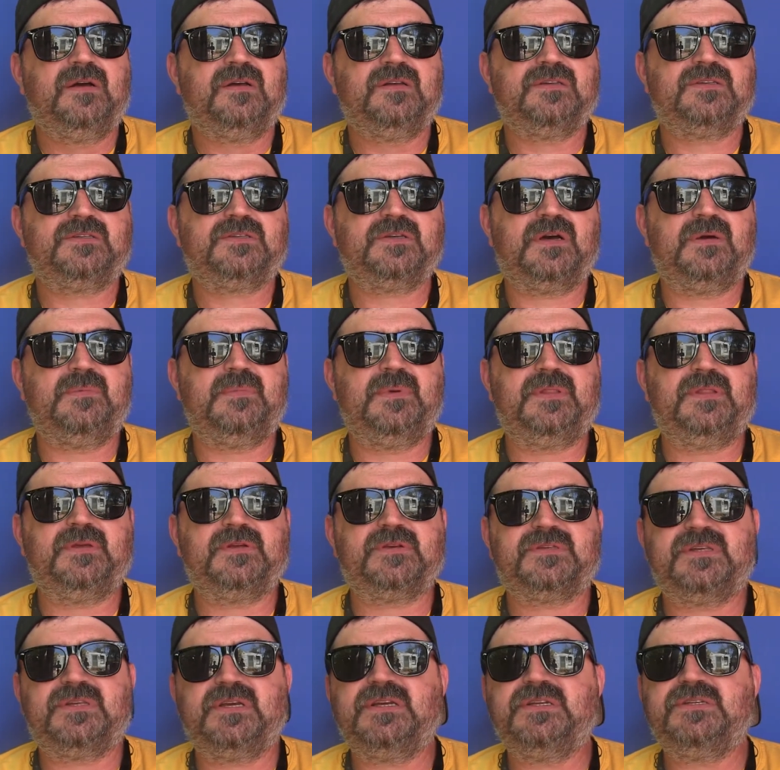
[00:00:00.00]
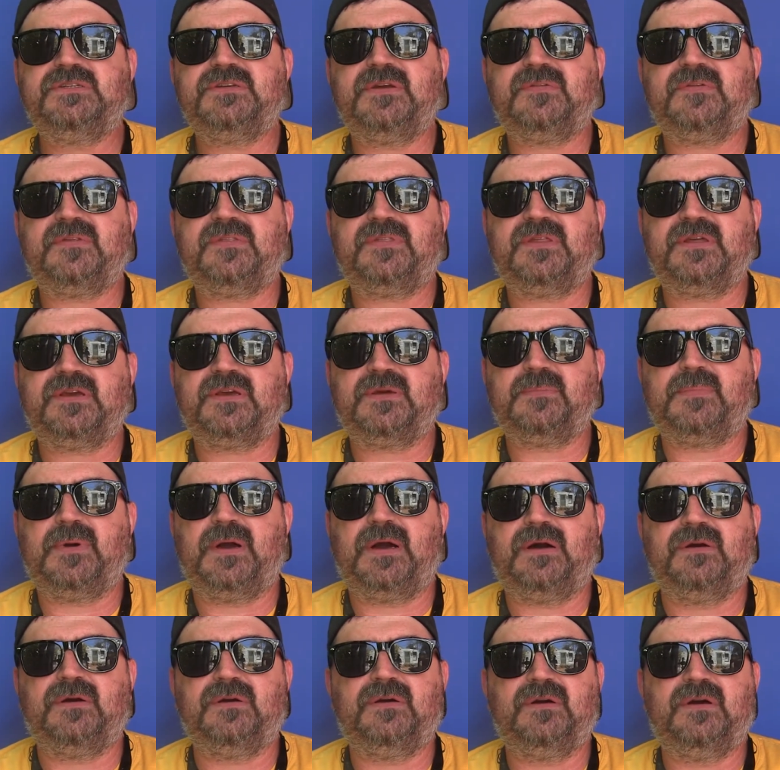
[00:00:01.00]
so, I mean, there's things you have to think
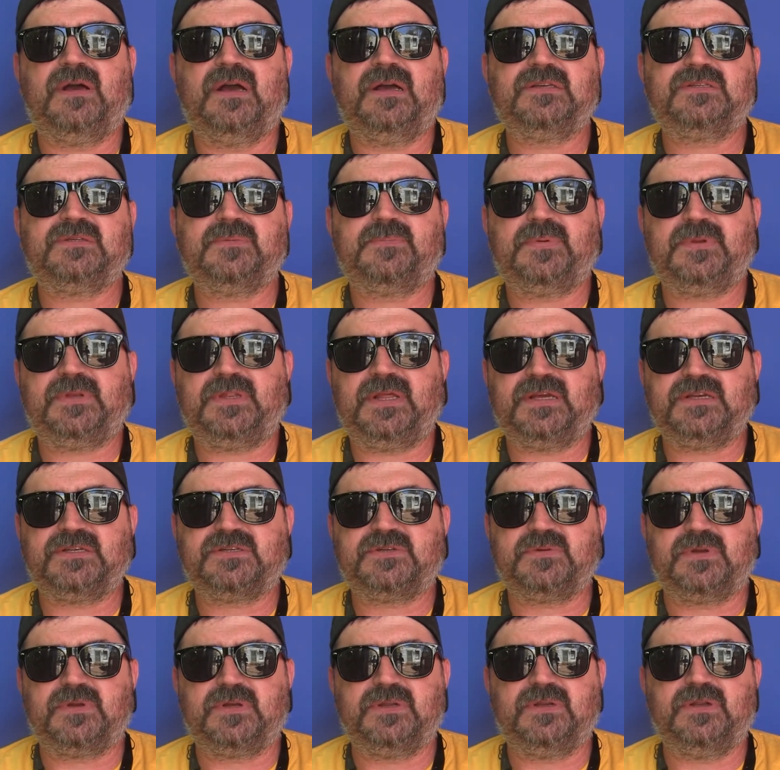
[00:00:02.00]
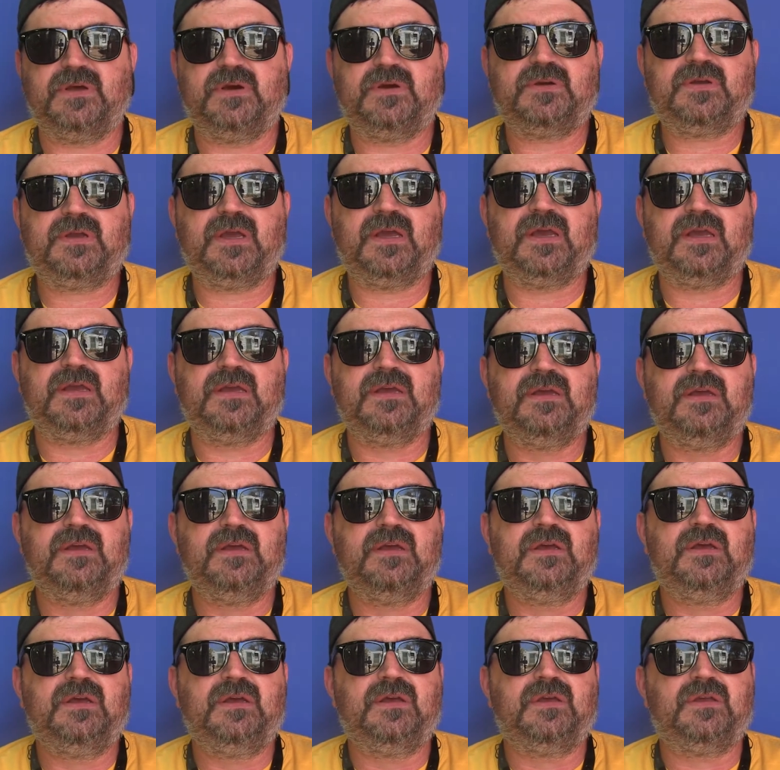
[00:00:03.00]
about as a pedestrian. Okay,
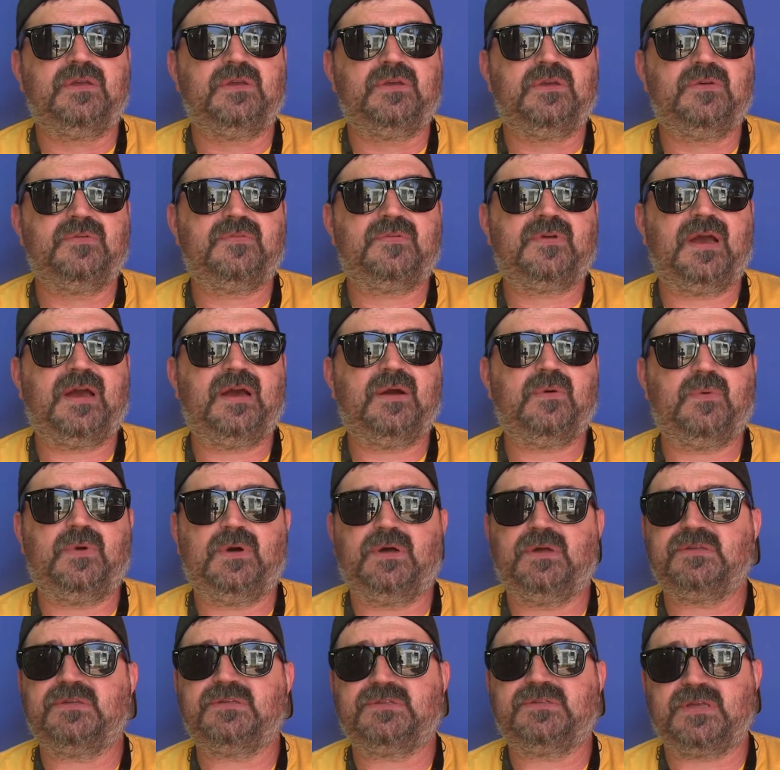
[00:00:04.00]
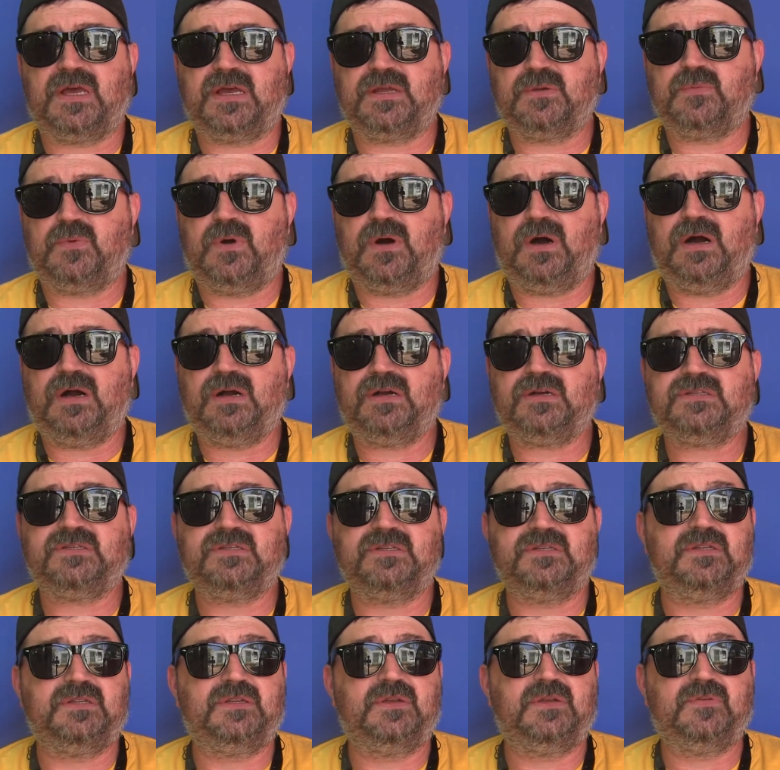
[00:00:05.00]
you've got, well, sidewalks,
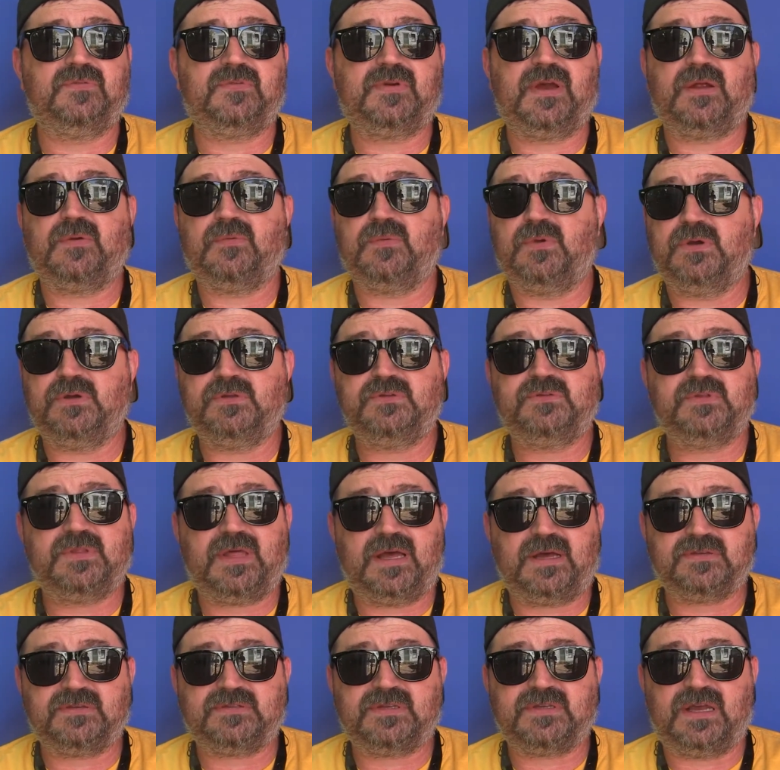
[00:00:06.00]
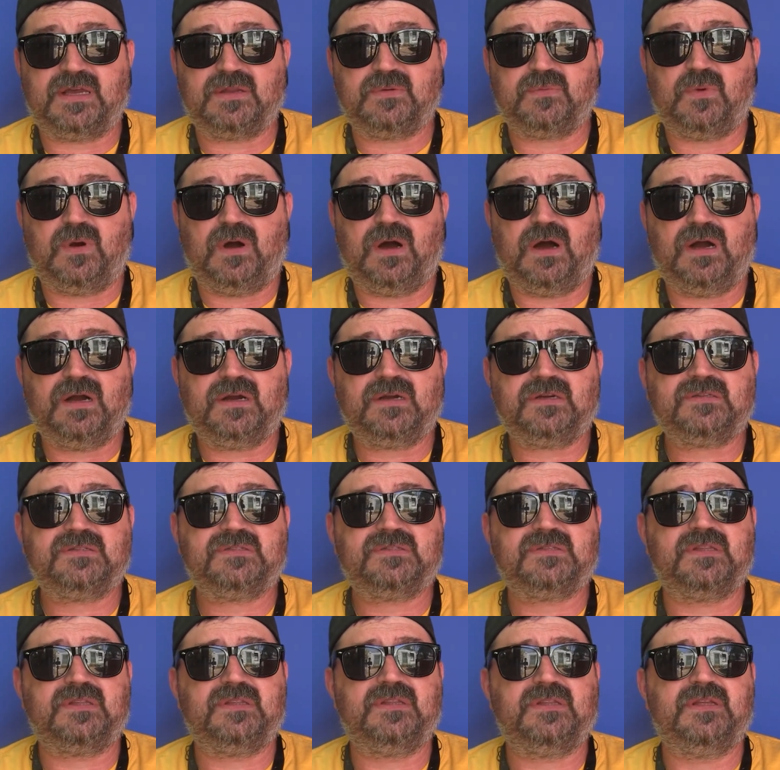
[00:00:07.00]
and then you've got roads without
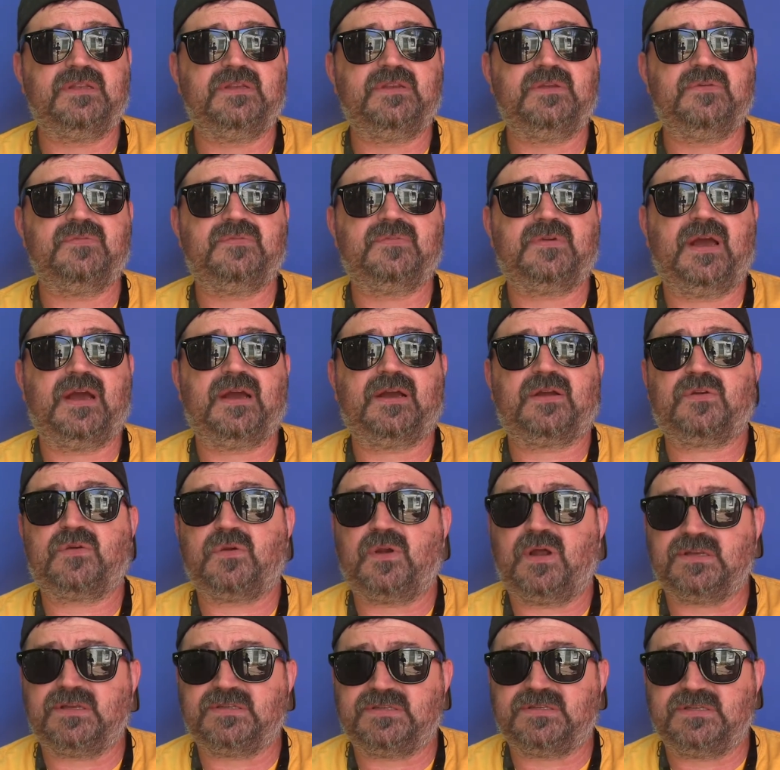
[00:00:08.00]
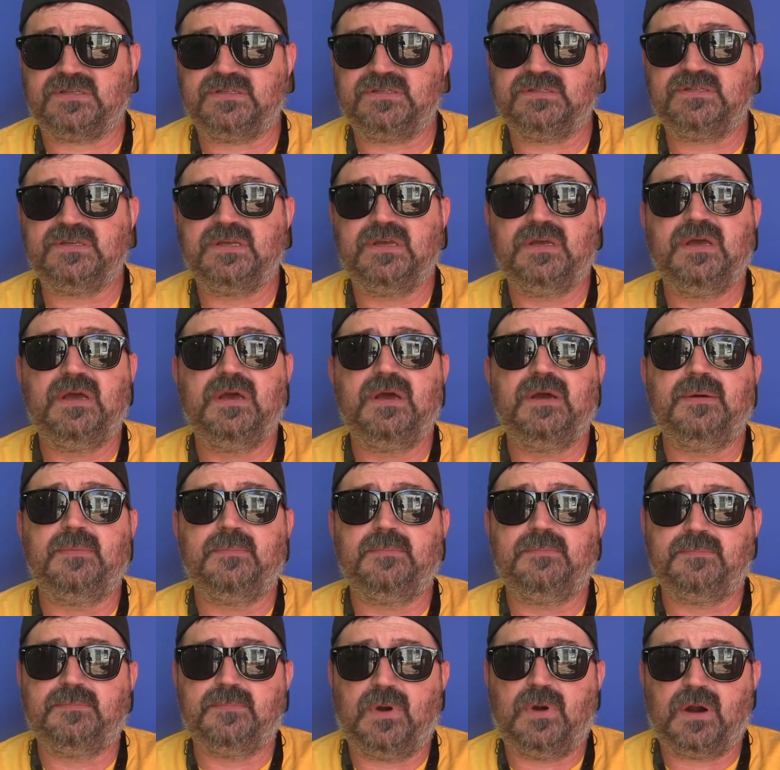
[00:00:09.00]
sidewalks, and then you've got crossings,
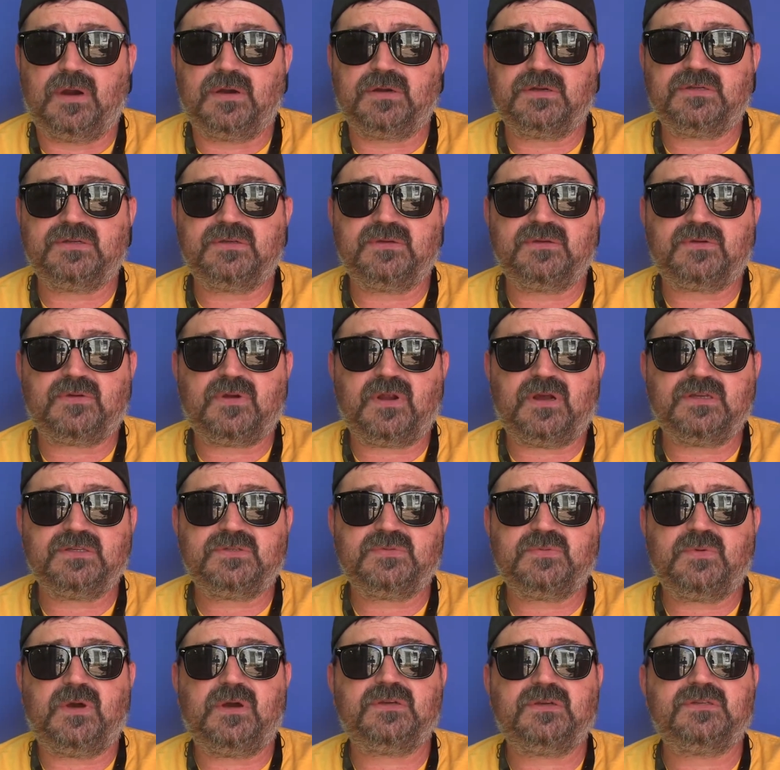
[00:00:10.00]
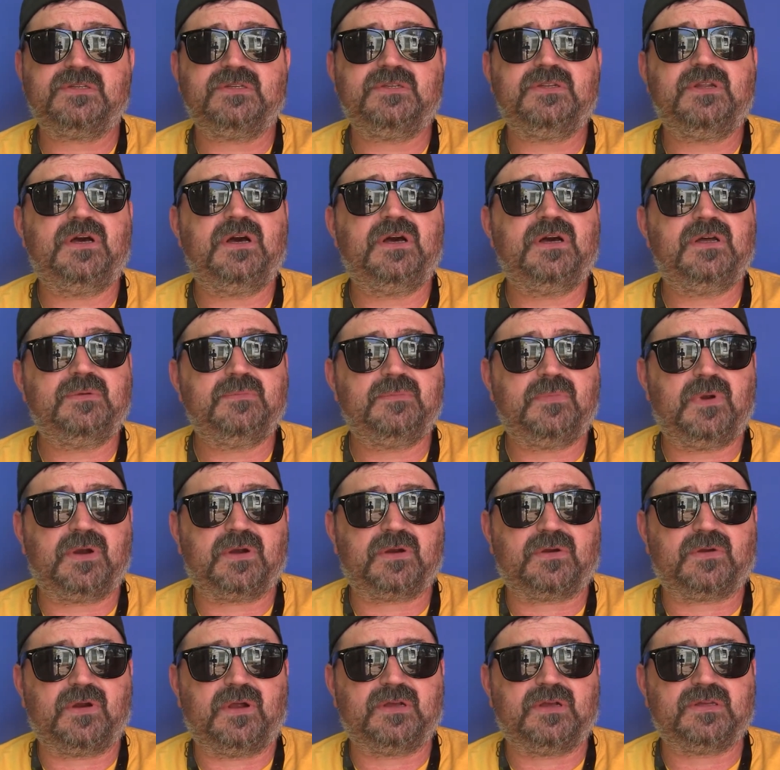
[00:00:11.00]
marked crosswalks and
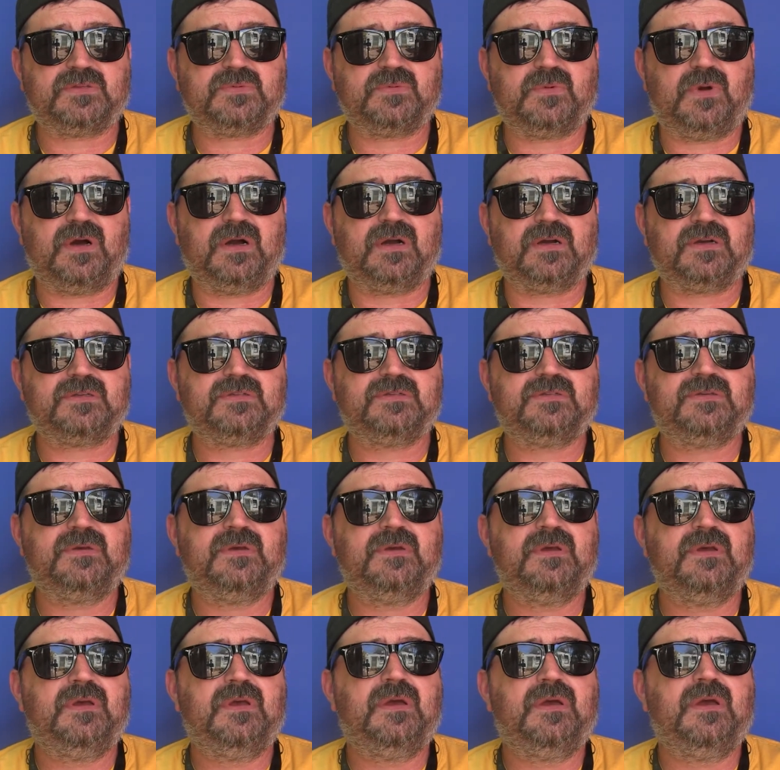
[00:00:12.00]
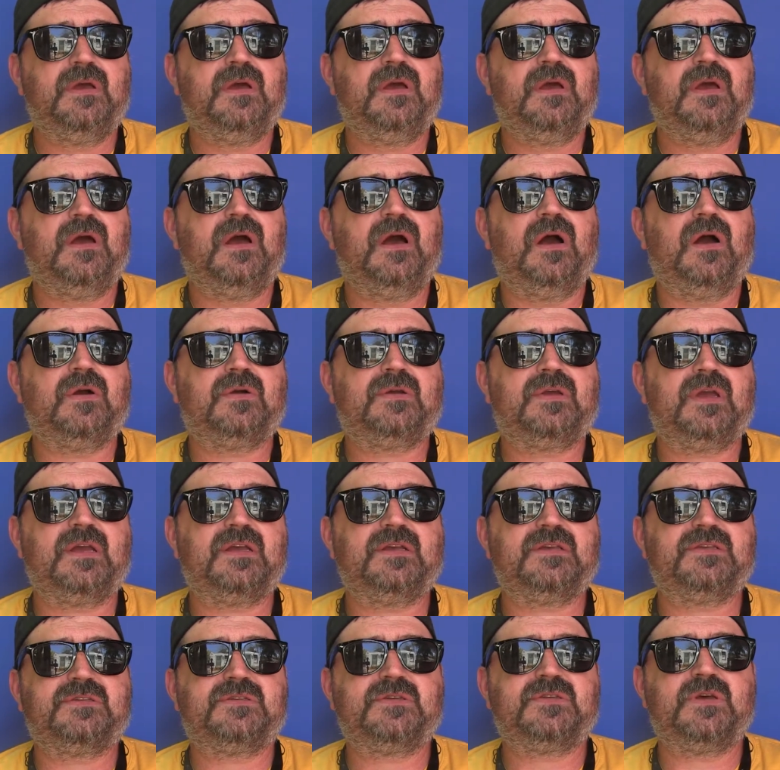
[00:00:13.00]
unmarked crosswalks.
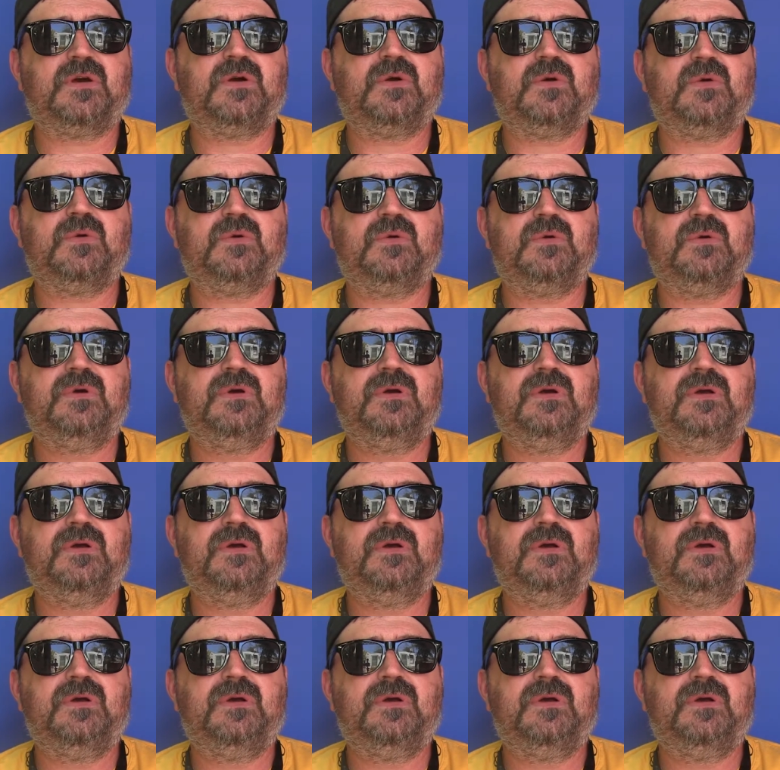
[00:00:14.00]
Okay, so